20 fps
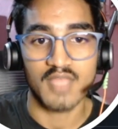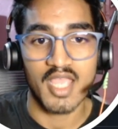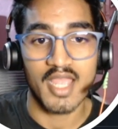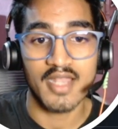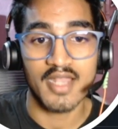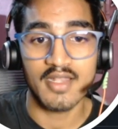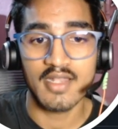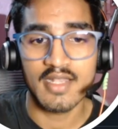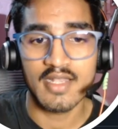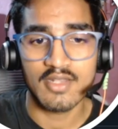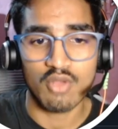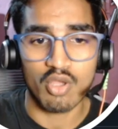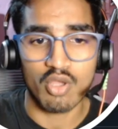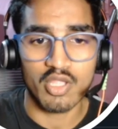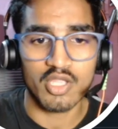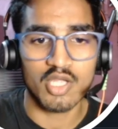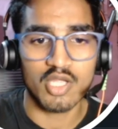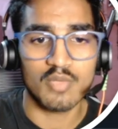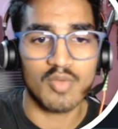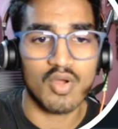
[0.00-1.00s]
And
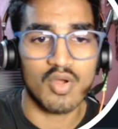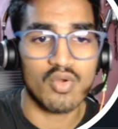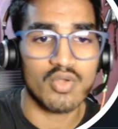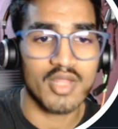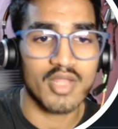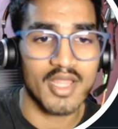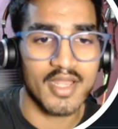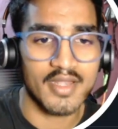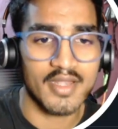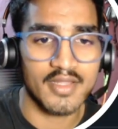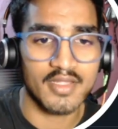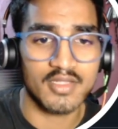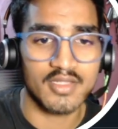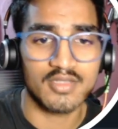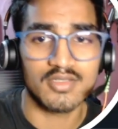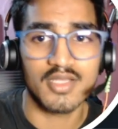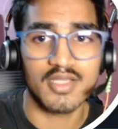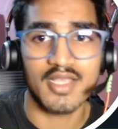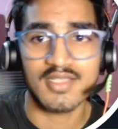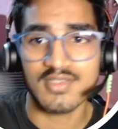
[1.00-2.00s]
talking about
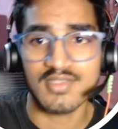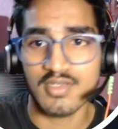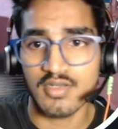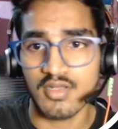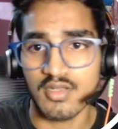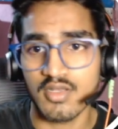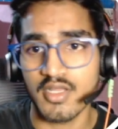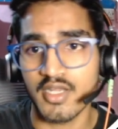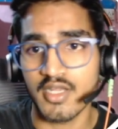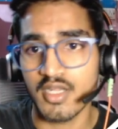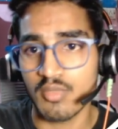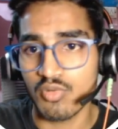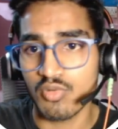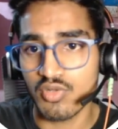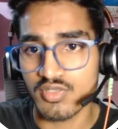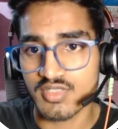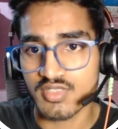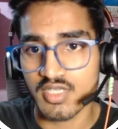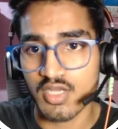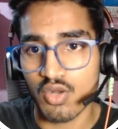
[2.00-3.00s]
adding external
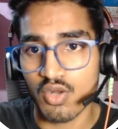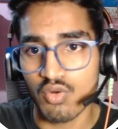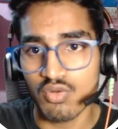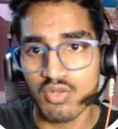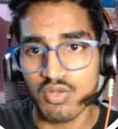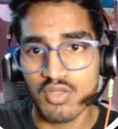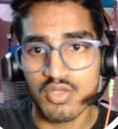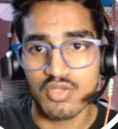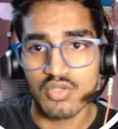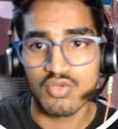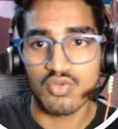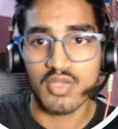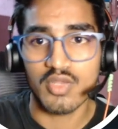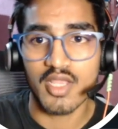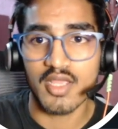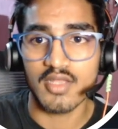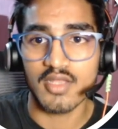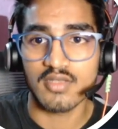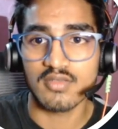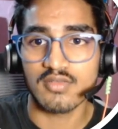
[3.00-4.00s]
AWS account, you
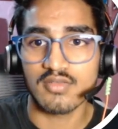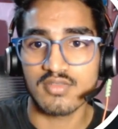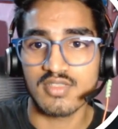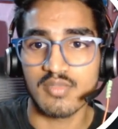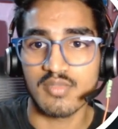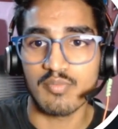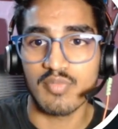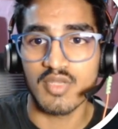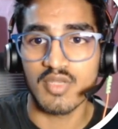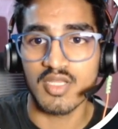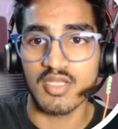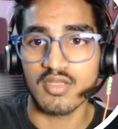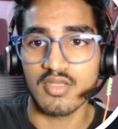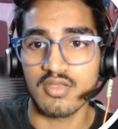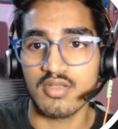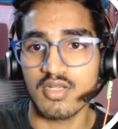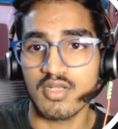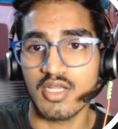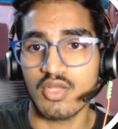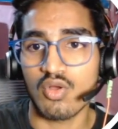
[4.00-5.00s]
can simply
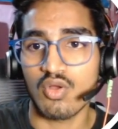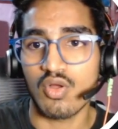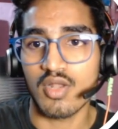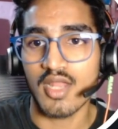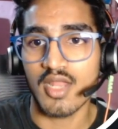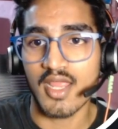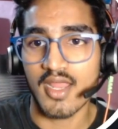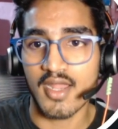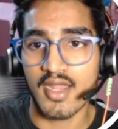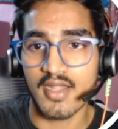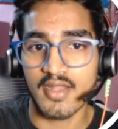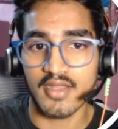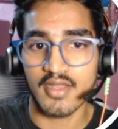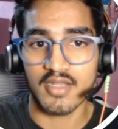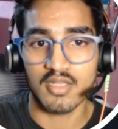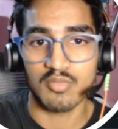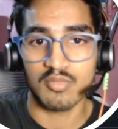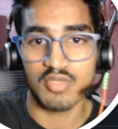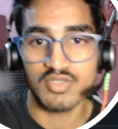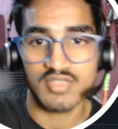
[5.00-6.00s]
click on add
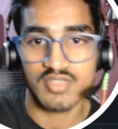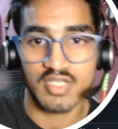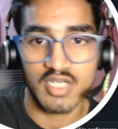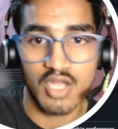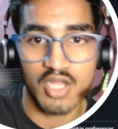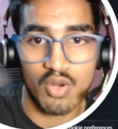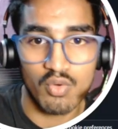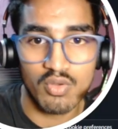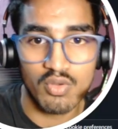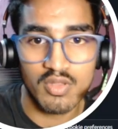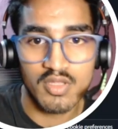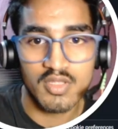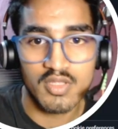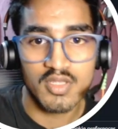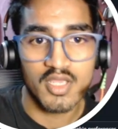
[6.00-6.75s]
AWS account,